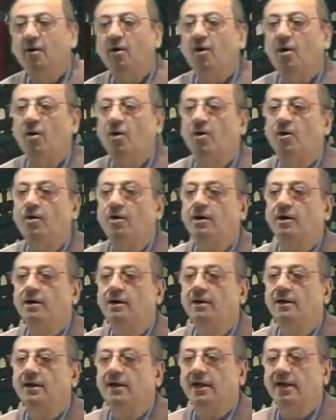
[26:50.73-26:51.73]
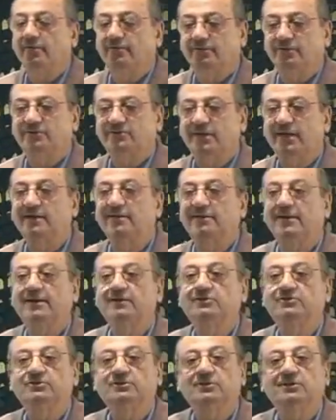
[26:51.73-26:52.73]
Or if the
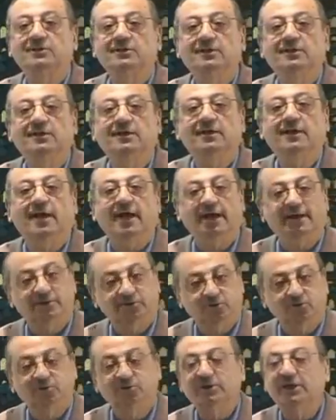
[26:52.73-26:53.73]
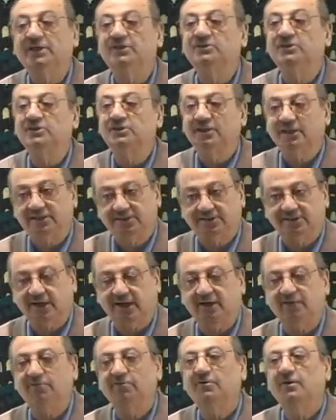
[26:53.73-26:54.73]
sentence has to change it
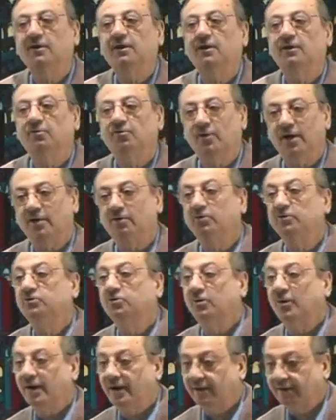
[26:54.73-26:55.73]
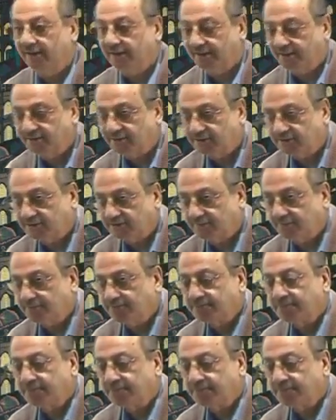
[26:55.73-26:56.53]
itself, we are going to learn this